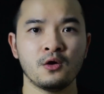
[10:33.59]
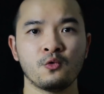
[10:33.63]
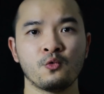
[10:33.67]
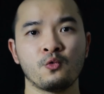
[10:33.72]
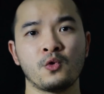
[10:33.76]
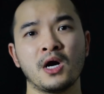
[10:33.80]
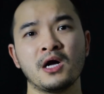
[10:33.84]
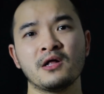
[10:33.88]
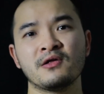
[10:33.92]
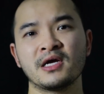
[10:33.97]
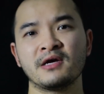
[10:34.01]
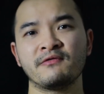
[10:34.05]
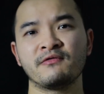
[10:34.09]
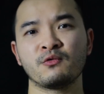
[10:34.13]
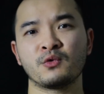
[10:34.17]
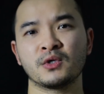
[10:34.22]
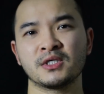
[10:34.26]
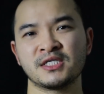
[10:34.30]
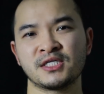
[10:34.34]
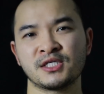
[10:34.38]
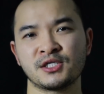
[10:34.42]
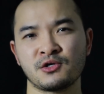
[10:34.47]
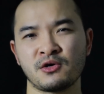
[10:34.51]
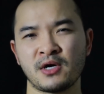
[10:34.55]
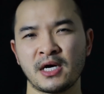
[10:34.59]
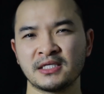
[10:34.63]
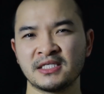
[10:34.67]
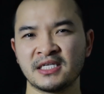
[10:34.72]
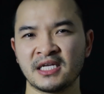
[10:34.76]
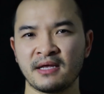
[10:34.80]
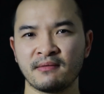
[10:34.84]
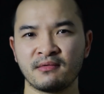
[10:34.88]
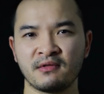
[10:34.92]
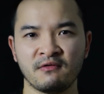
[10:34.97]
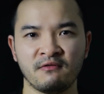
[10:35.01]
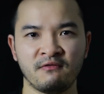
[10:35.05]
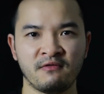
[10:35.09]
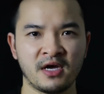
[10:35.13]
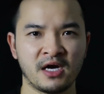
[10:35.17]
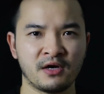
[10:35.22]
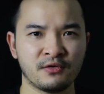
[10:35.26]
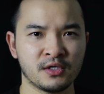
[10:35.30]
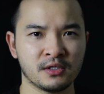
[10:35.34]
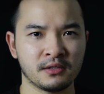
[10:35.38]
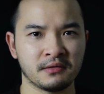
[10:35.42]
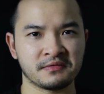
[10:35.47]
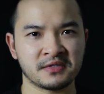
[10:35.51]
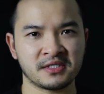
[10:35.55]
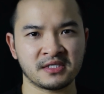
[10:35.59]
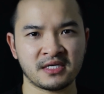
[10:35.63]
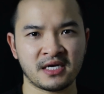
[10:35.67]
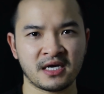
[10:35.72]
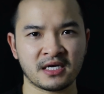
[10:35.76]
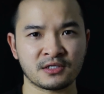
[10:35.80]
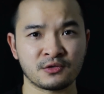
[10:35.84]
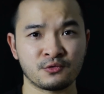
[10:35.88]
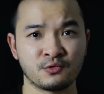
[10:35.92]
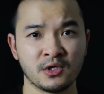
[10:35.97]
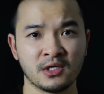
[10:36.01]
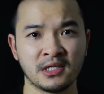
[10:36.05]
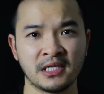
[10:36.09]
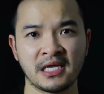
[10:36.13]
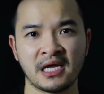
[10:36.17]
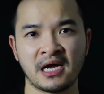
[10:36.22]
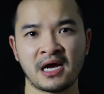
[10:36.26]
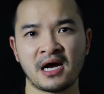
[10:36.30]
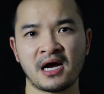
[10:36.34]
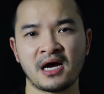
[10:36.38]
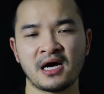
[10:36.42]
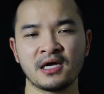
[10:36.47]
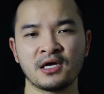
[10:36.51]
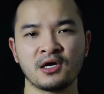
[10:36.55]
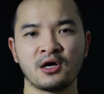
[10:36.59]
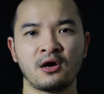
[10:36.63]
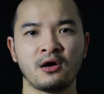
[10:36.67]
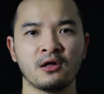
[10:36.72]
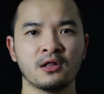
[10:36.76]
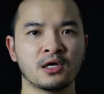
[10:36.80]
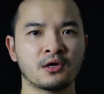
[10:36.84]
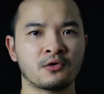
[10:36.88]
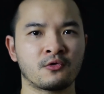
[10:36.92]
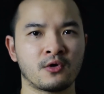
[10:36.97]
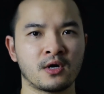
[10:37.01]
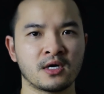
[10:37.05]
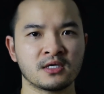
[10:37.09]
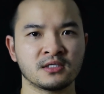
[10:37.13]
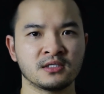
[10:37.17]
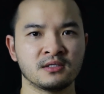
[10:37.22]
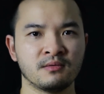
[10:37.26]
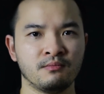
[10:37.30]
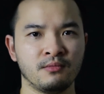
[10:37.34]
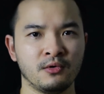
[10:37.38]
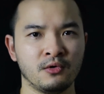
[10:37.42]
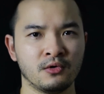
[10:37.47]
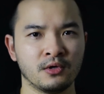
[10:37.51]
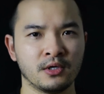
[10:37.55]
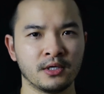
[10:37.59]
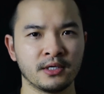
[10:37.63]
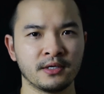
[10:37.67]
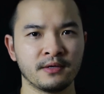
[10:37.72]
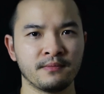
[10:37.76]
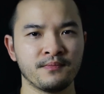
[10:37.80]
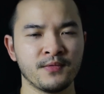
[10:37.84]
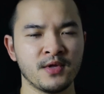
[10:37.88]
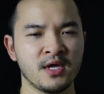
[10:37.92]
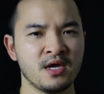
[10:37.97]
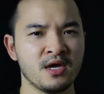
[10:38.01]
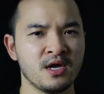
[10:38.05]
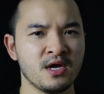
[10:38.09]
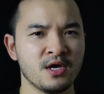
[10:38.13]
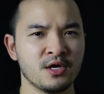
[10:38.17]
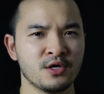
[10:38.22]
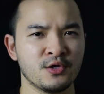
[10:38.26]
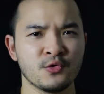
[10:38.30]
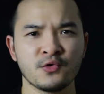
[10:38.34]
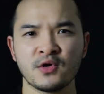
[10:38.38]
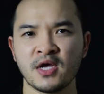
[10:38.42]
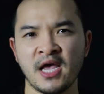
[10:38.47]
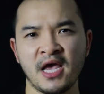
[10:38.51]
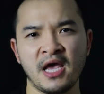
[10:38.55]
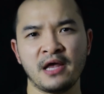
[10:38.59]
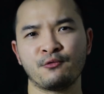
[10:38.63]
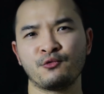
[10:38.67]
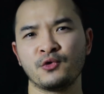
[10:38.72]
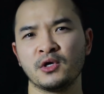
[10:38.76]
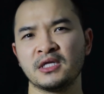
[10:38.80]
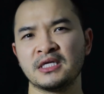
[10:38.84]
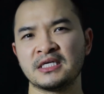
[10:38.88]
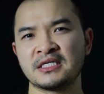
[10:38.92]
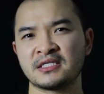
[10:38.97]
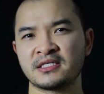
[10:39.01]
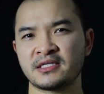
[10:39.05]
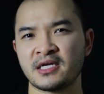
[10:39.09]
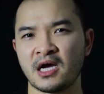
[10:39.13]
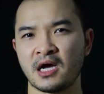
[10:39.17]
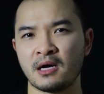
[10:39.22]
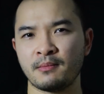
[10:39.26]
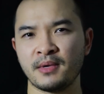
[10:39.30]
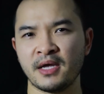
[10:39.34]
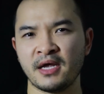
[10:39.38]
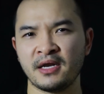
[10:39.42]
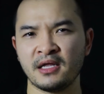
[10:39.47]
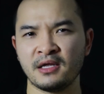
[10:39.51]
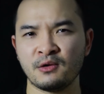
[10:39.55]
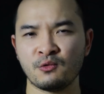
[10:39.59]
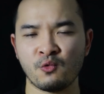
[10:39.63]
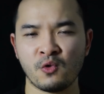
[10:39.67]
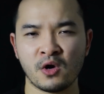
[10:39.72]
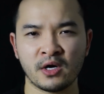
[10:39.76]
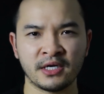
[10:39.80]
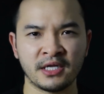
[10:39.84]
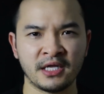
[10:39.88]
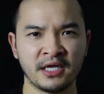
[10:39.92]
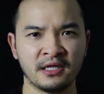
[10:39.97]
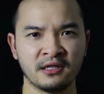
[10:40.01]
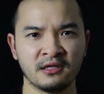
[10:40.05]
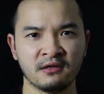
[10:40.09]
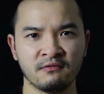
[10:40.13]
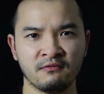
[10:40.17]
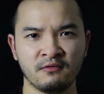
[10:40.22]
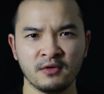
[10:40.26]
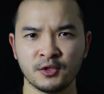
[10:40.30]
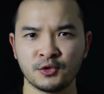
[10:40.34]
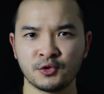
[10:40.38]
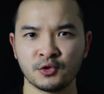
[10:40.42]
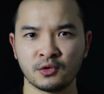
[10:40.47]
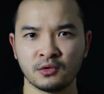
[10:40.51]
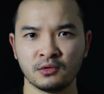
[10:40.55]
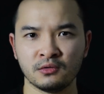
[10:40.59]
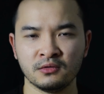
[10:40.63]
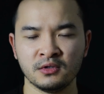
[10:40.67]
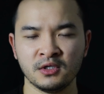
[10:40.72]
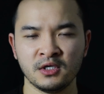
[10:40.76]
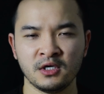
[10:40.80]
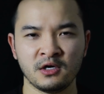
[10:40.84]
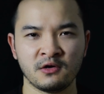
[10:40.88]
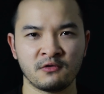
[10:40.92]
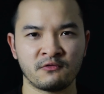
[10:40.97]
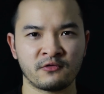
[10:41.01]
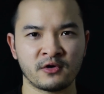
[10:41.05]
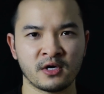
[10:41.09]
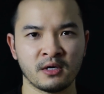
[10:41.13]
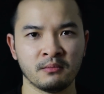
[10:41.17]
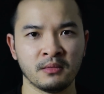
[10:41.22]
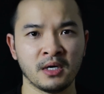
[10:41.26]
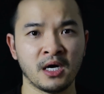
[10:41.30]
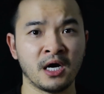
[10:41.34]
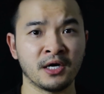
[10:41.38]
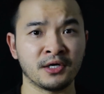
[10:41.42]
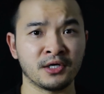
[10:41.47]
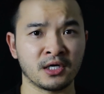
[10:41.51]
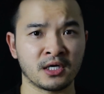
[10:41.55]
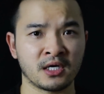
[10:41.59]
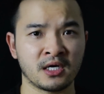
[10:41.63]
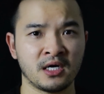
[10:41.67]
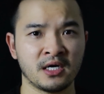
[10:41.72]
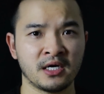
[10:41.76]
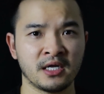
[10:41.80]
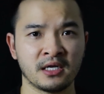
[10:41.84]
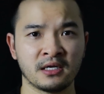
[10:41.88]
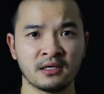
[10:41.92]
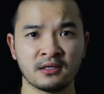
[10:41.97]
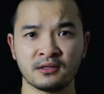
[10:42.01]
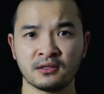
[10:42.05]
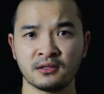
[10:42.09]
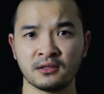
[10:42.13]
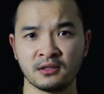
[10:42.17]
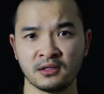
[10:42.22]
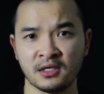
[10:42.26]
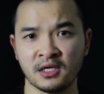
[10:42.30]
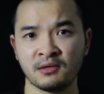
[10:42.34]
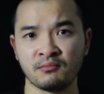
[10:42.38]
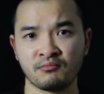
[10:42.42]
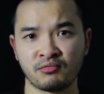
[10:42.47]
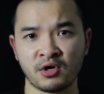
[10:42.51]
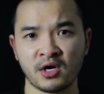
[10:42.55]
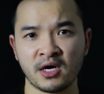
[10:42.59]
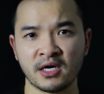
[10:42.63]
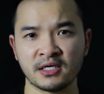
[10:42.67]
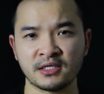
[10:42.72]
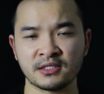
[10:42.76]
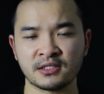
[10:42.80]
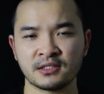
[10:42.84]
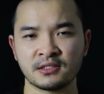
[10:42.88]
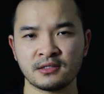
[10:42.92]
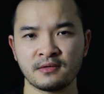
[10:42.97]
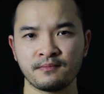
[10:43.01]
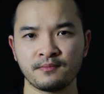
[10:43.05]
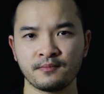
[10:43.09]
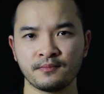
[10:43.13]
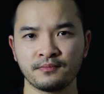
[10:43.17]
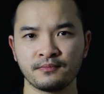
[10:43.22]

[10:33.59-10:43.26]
While everyone is trying to keep the value of sex really high all across the board, you can't really stop any one individual from undercutting in price.